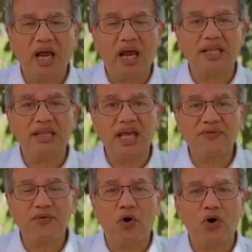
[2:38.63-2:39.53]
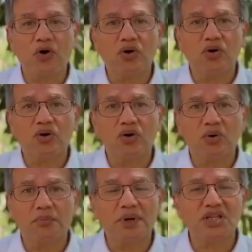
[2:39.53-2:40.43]
and therefore
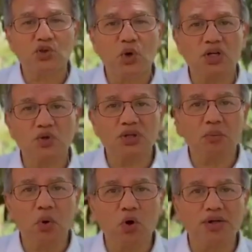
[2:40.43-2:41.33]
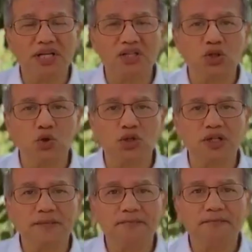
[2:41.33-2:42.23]
pursuant to the board
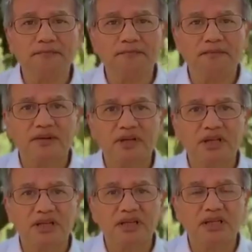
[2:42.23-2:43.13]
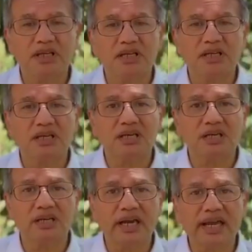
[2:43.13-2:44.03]
resolution the
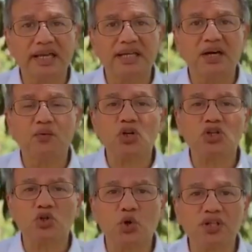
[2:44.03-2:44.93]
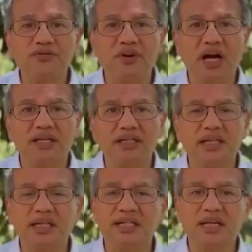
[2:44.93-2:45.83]
area was notified
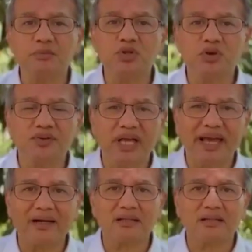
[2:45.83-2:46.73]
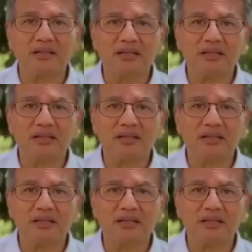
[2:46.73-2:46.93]
in terms of the Act.